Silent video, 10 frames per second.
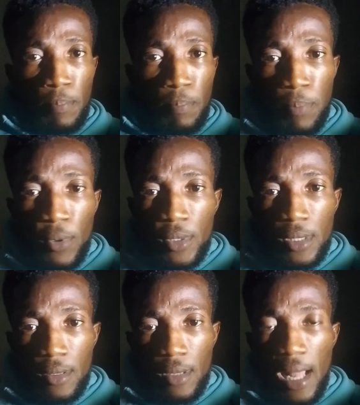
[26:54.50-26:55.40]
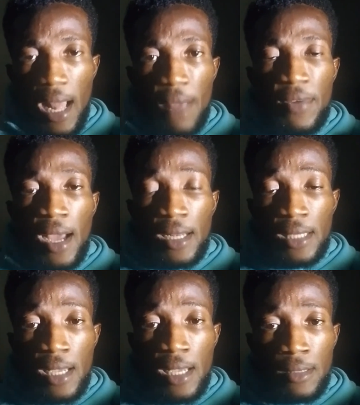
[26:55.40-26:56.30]
post every now and
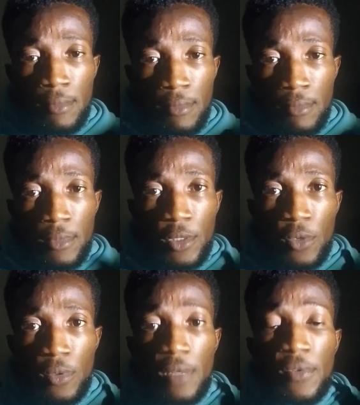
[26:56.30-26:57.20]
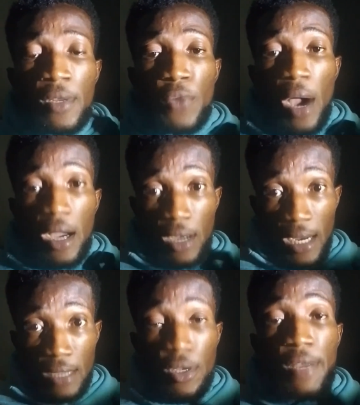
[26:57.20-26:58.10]
then, you even if
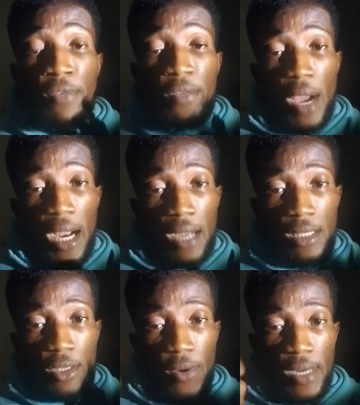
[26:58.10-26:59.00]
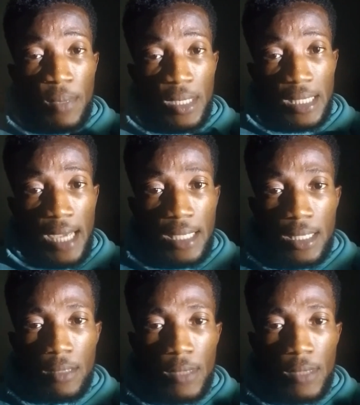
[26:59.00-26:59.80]
even if your account is already monetized,